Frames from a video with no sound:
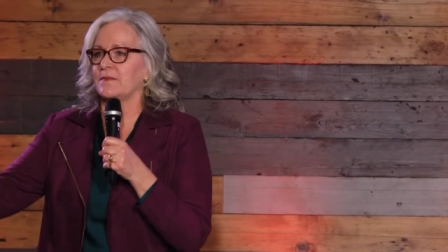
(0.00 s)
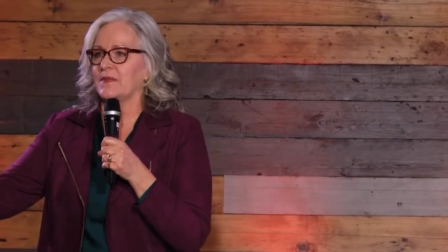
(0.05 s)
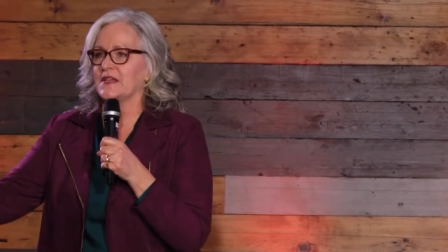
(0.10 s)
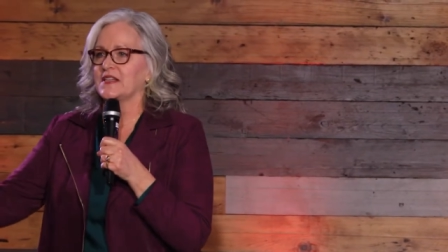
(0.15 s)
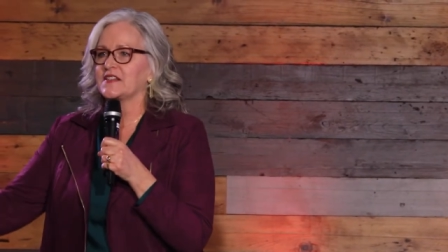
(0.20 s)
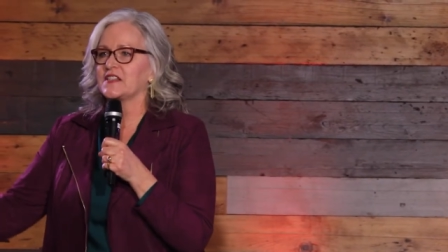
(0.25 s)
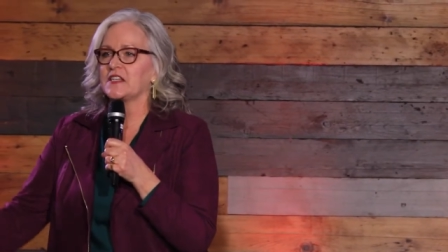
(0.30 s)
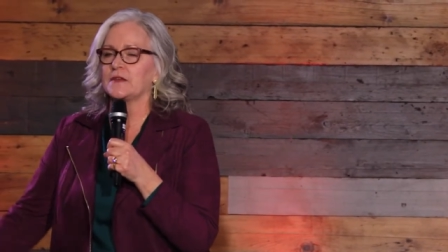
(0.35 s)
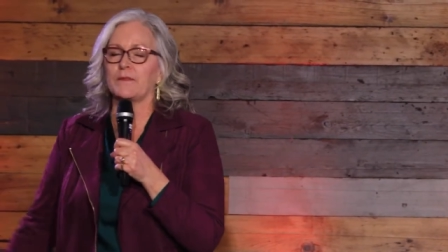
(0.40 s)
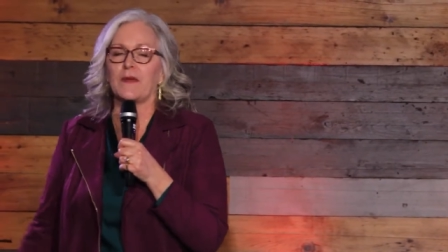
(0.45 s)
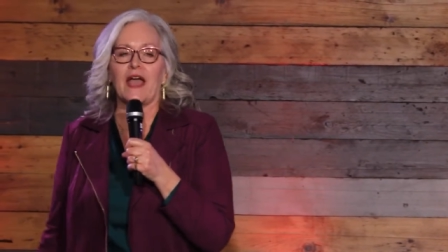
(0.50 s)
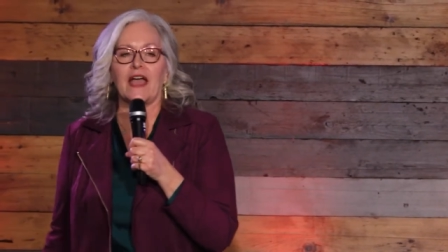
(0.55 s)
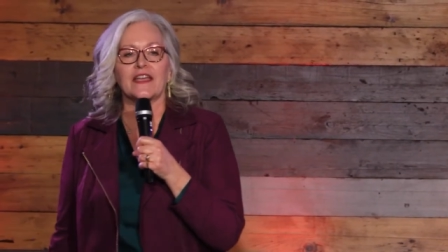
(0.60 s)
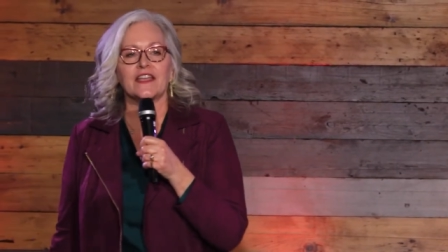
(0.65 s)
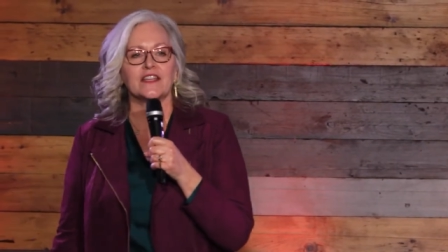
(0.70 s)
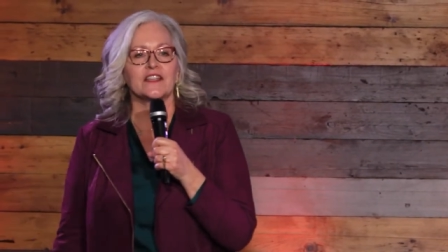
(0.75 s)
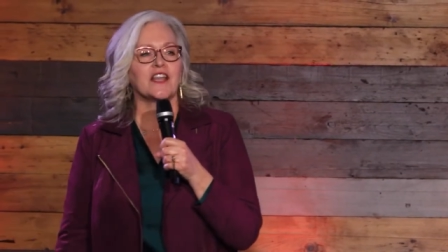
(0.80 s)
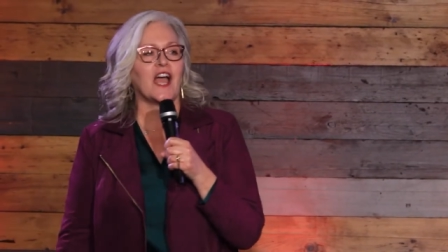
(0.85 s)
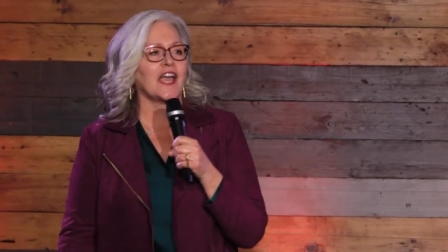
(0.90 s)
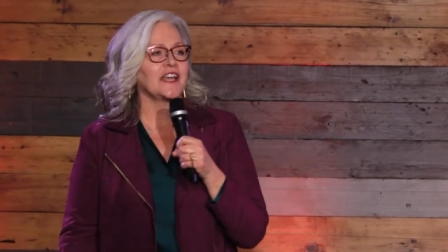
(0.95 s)
busy back
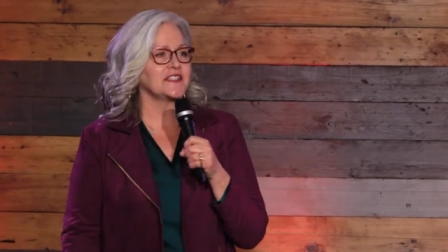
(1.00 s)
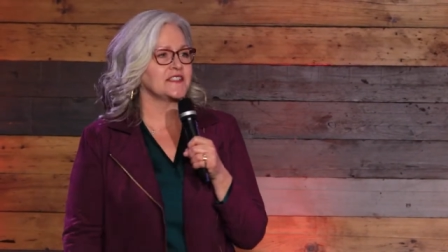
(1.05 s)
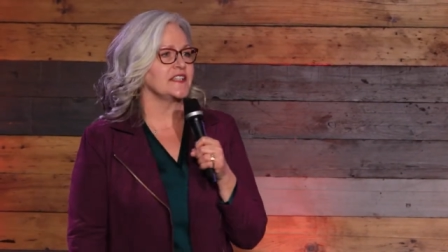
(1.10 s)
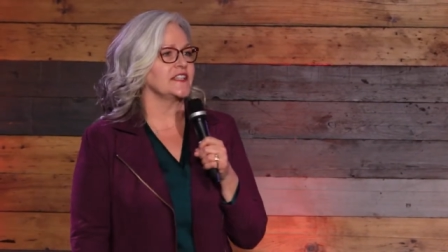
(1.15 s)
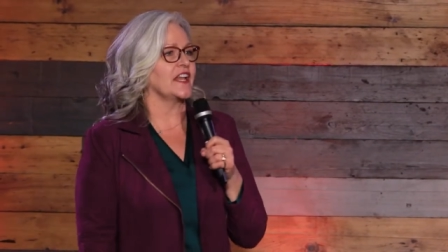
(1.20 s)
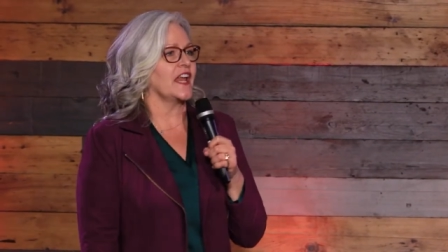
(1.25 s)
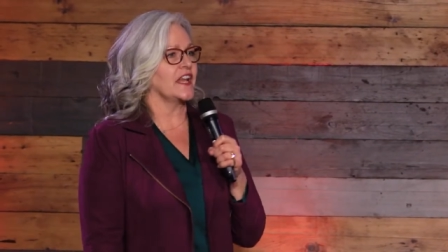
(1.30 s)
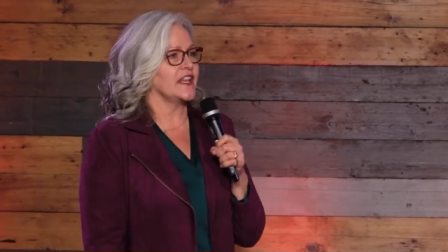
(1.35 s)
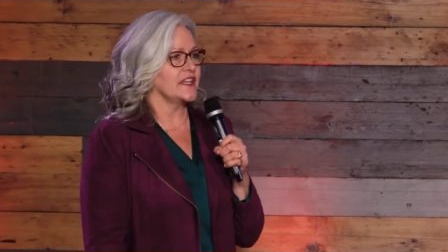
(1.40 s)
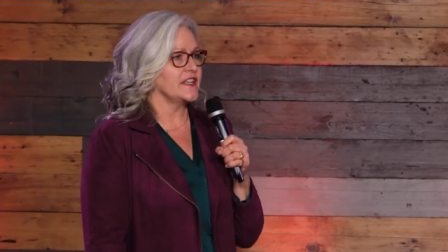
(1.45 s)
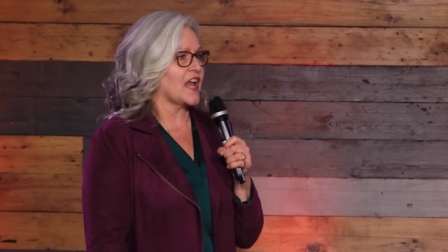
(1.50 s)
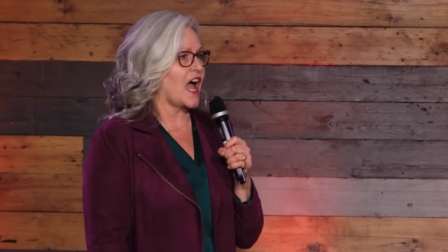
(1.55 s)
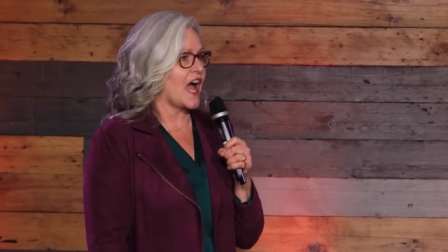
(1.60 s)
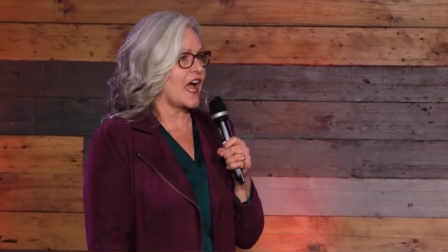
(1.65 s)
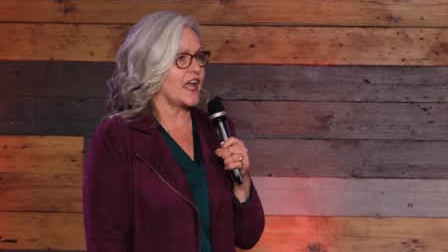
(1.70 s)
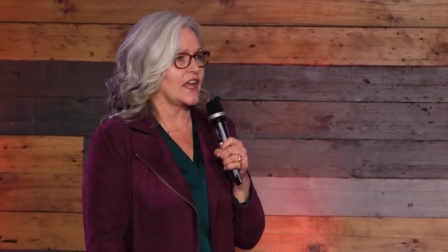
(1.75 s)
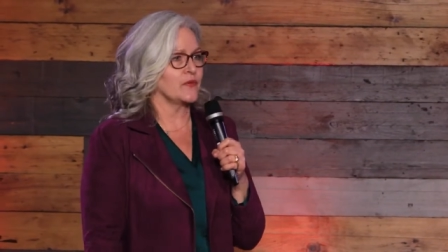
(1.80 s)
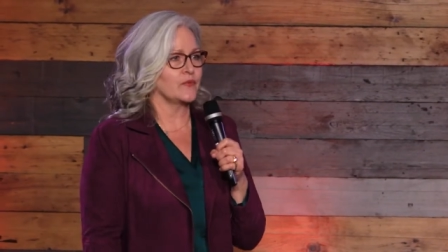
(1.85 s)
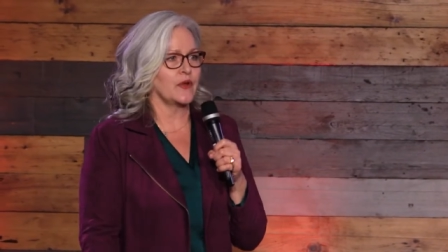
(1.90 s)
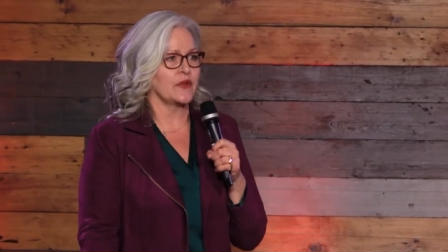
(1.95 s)
in
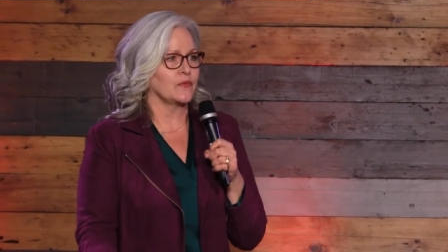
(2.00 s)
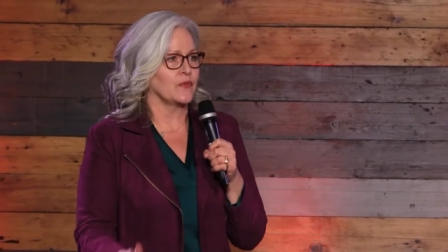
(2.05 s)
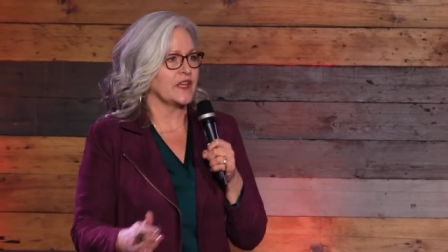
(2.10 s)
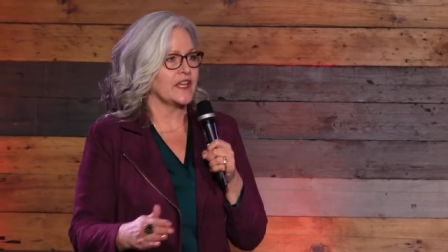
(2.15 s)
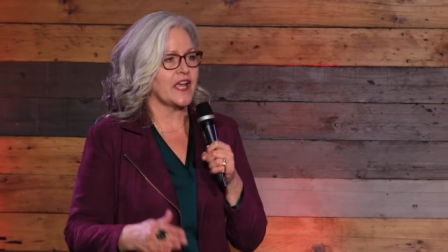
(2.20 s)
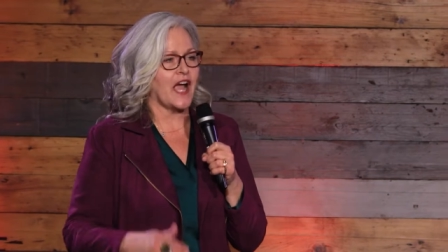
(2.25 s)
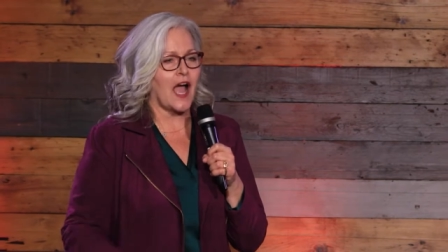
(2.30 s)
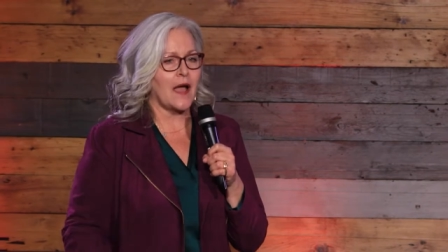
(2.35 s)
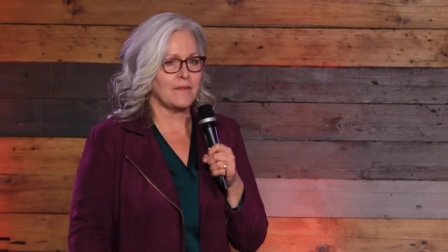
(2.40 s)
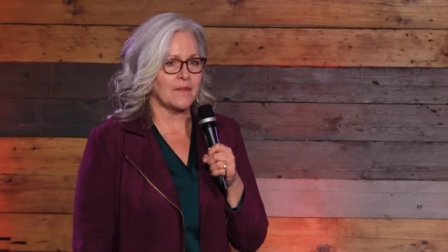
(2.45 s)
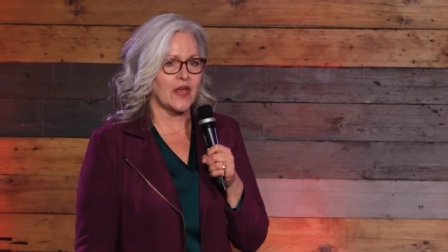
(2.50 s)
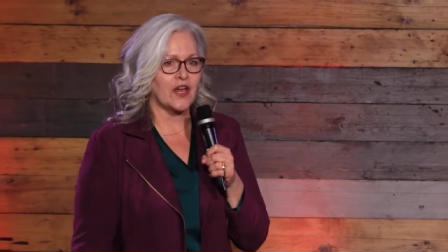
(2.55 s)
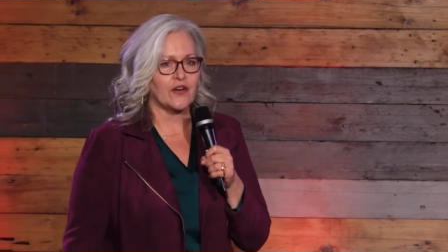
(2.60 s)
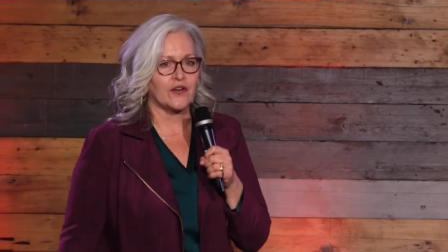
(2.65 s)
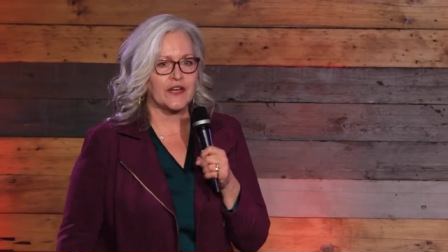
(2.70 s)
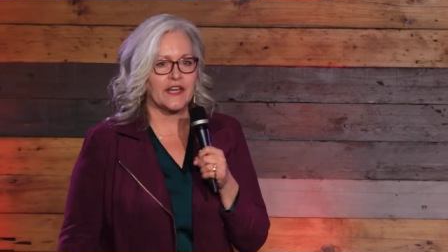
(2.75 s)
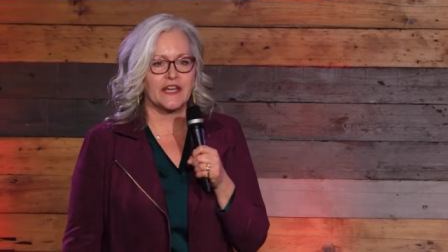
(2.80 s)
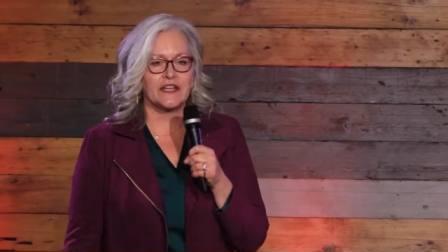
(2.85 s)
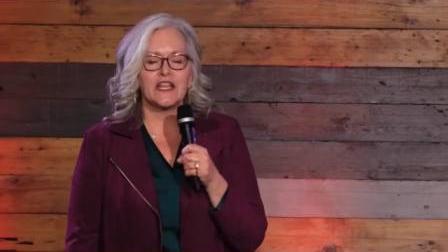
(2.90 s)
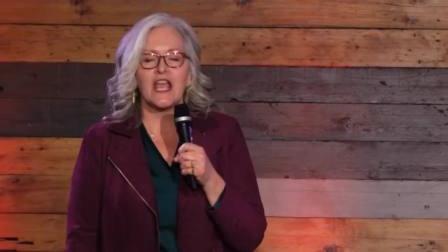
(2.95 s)
1989 when we got
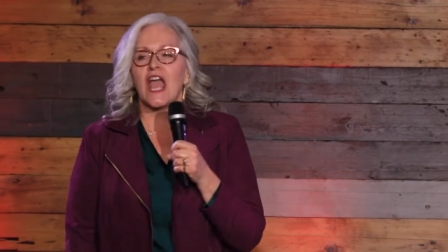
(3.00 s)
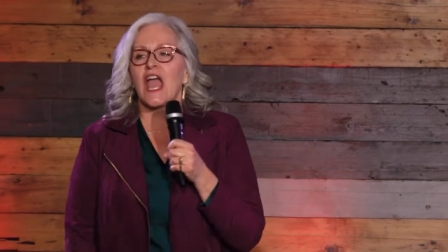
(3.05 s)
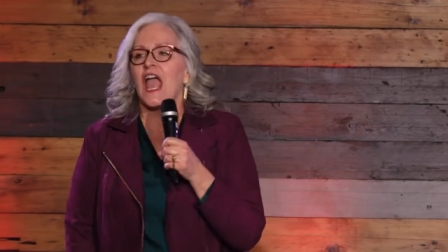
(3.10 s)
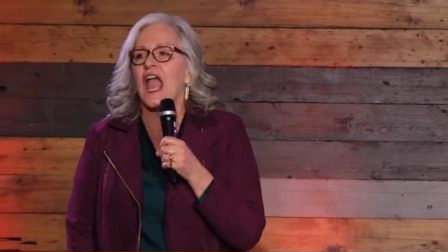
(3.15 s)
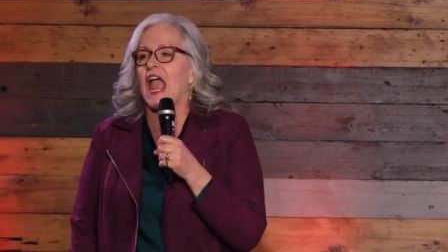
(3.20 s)
married.